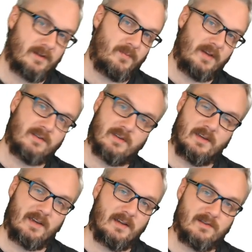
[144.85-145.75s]

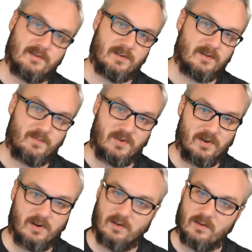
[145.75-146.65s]
especially against just
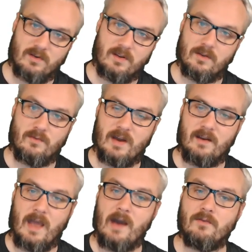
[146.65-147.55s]
pure low to the
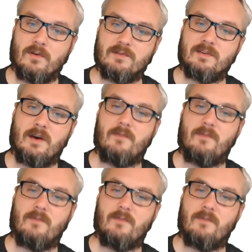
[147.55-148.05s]
ground aggro stuff.